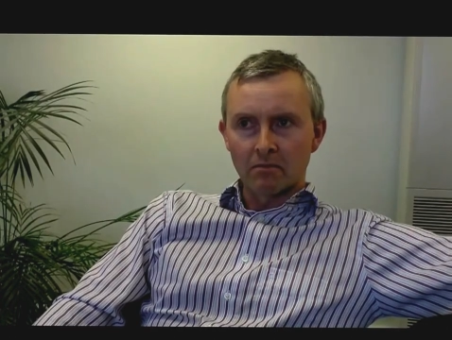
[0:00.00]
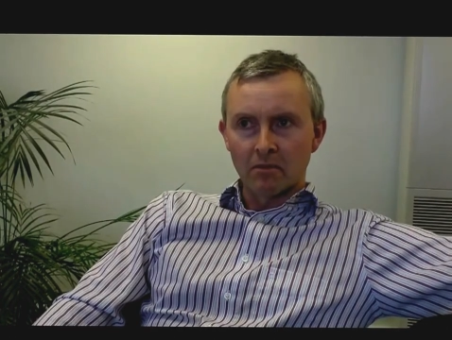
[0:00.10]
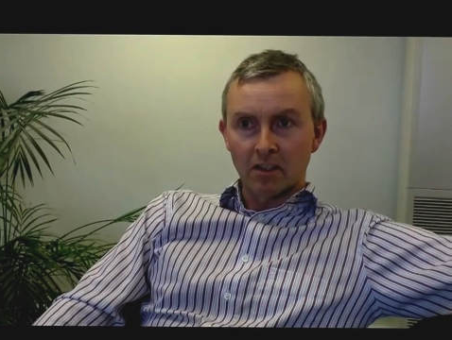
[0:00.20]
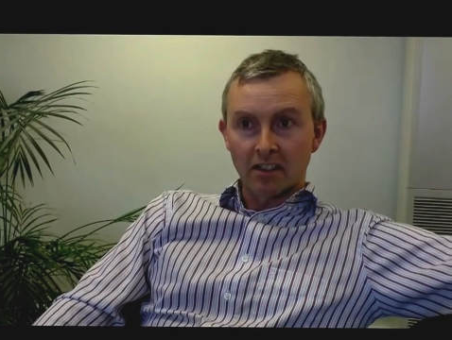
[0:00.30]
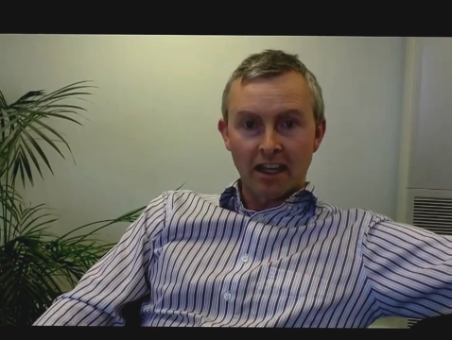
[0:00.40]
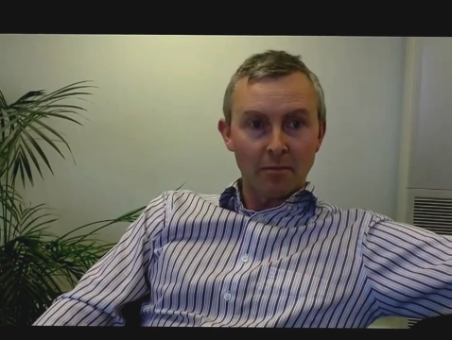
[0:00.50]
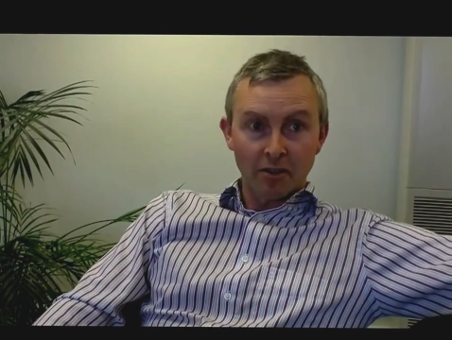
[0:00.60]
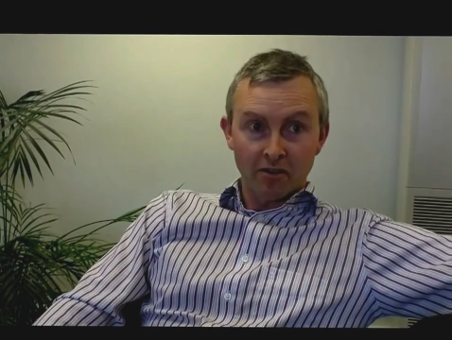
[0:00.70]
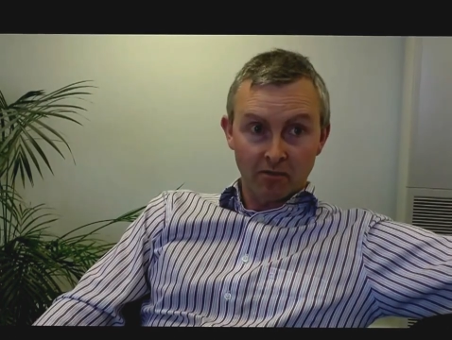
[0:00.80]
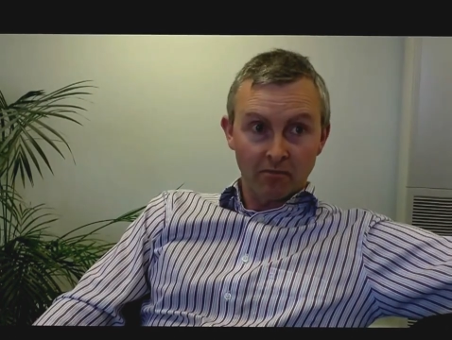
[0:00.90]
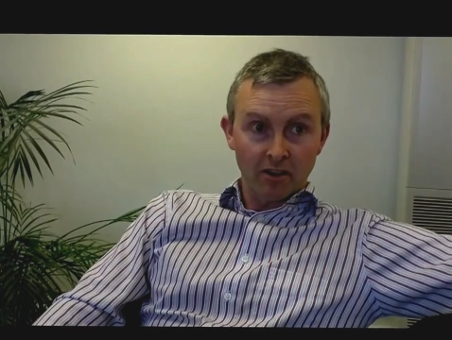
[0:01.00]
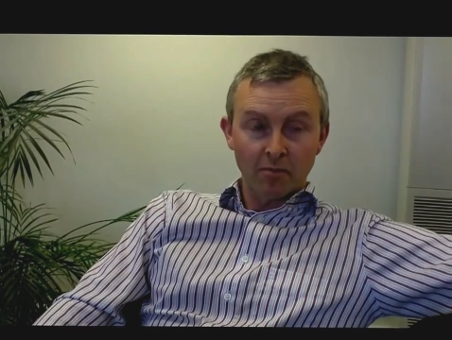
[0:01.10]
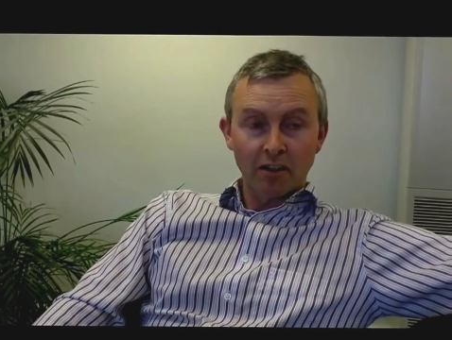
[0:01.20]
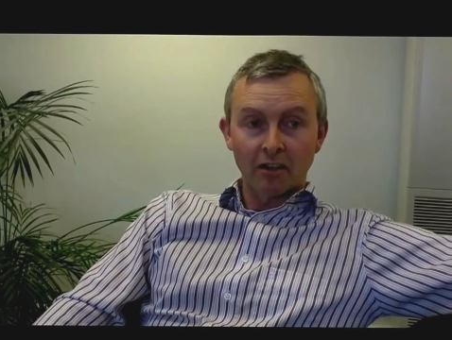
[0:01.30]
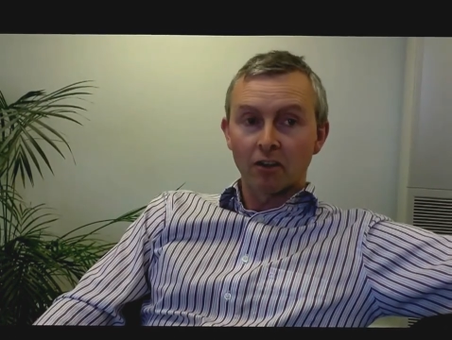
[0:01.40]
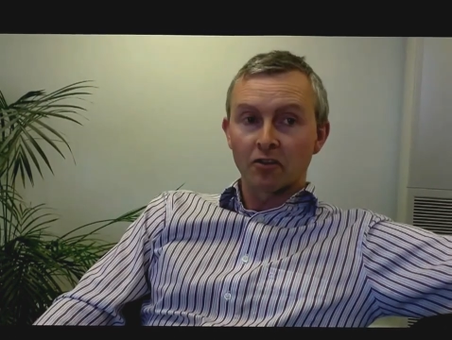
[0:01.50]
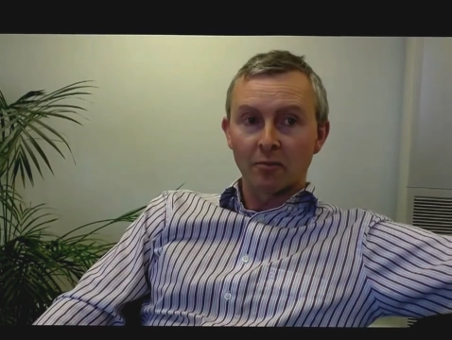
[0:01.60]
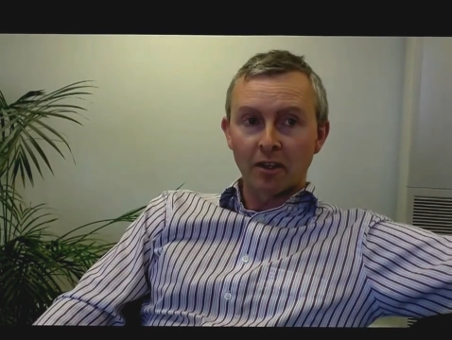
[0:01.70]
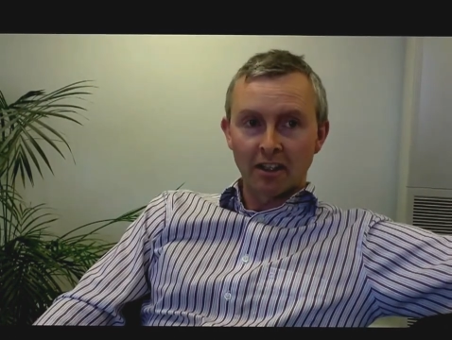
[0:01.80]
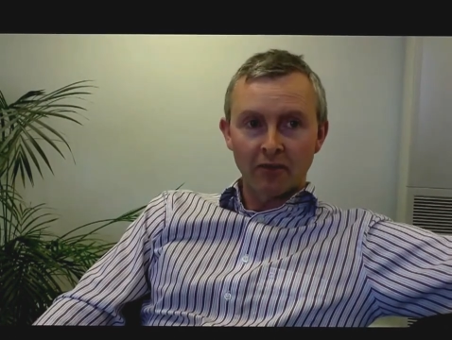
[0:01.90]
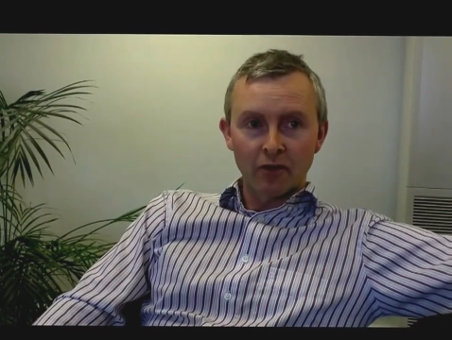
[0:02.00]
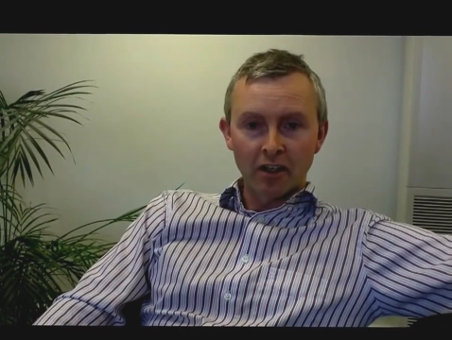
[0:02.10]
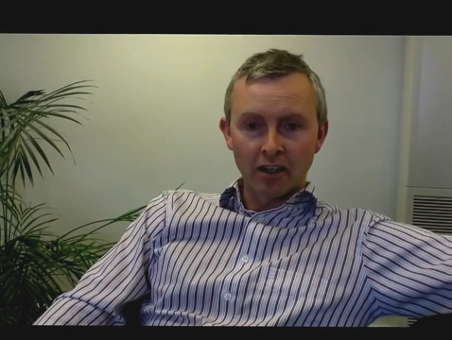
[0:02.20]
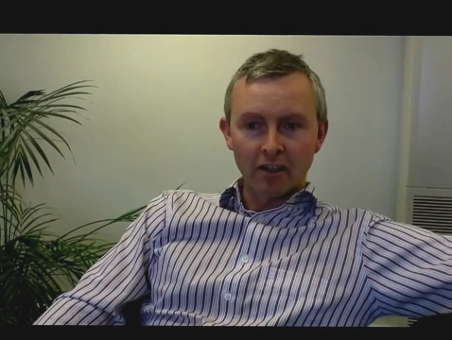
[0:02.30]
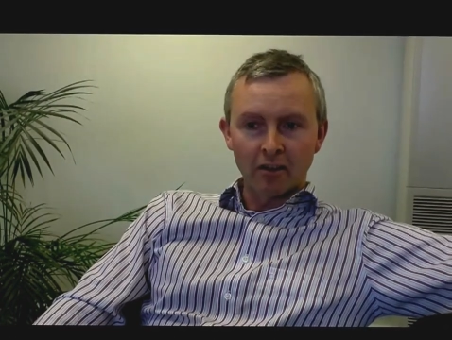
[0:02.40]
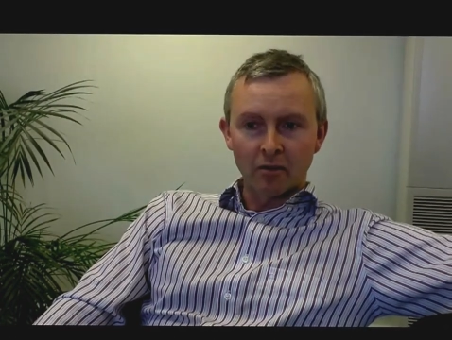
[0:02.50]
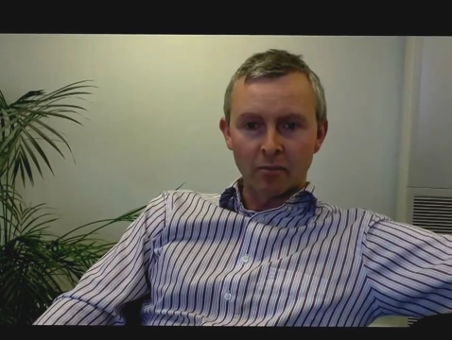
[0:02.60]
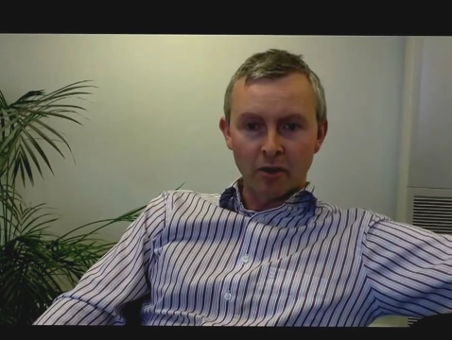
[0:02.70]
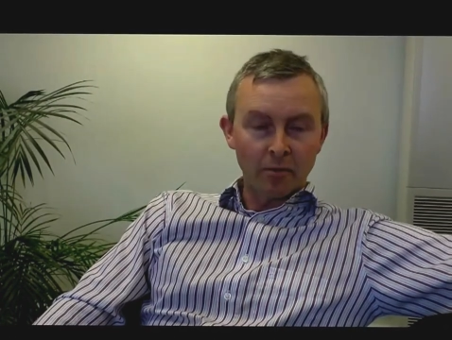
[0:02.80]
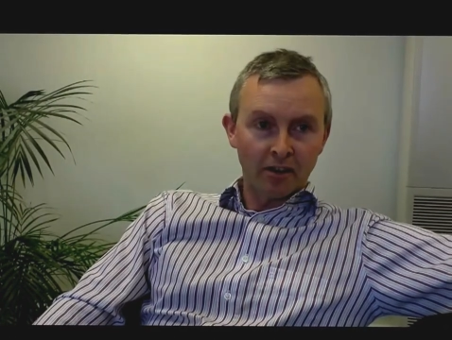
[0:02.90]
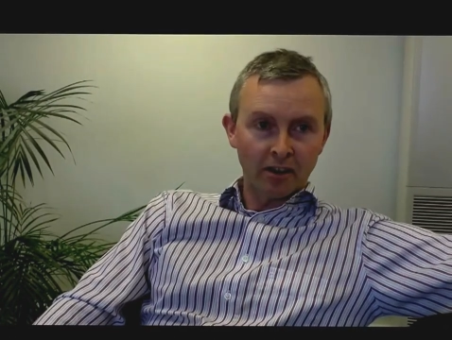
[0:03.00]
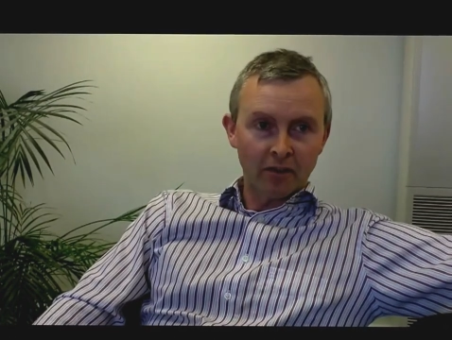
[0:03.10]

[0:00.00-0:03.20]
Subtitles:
marketing habits. They spend a lot of money every year on print-based